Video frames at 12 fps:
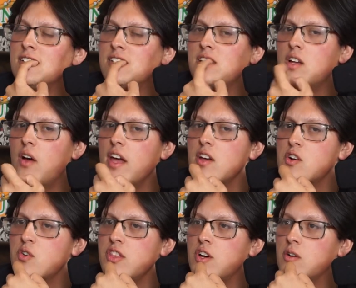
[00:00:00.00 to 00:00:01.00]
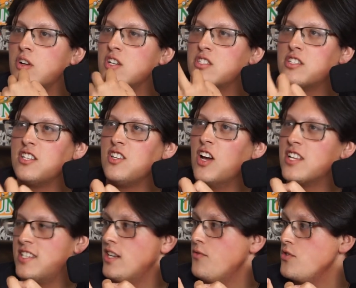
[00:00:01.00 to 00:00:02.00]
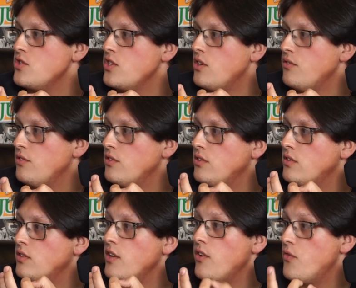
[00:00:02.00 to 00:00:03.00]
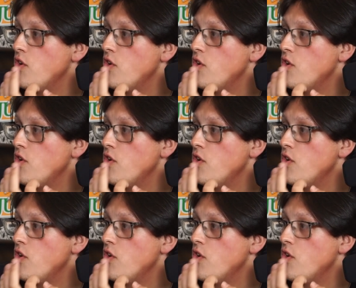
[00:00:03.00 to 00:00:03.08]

No, I agree though, because you got to stand up for yourself, even if you're a